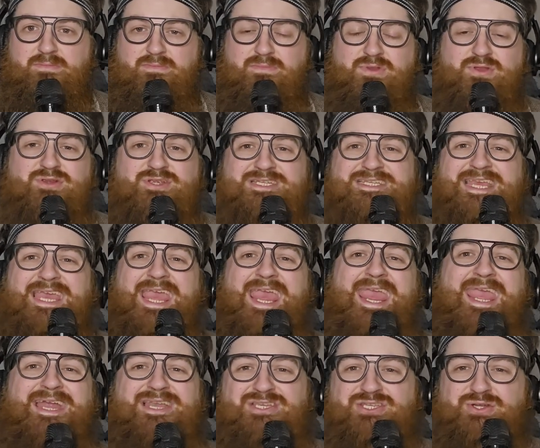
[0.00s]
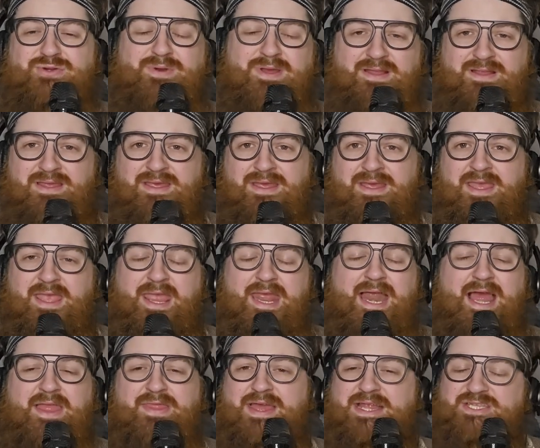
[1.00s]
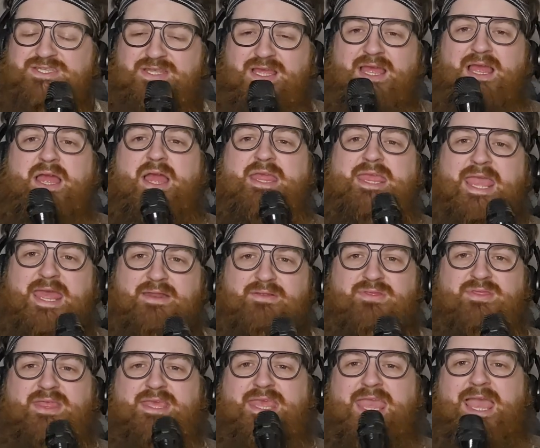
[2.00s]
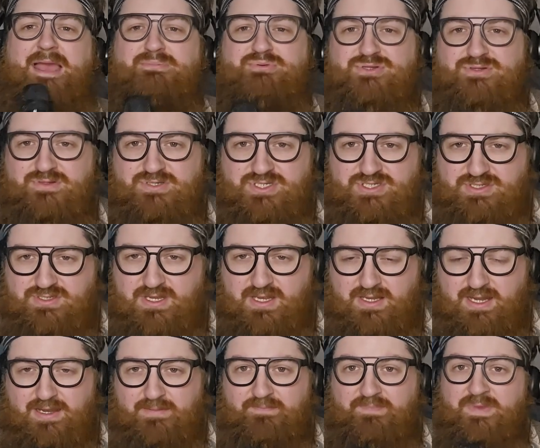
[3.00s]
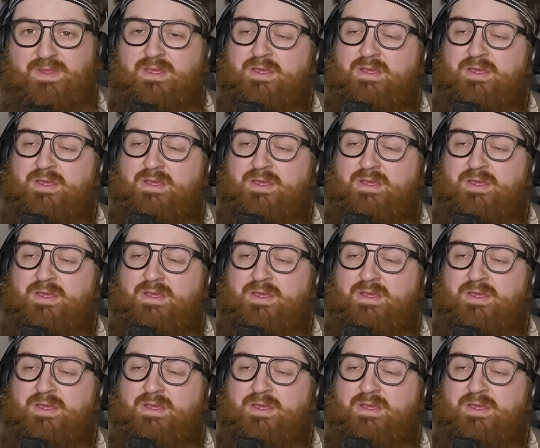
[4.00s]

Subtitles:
You just can't do it. And that's, again, the caps are dumb.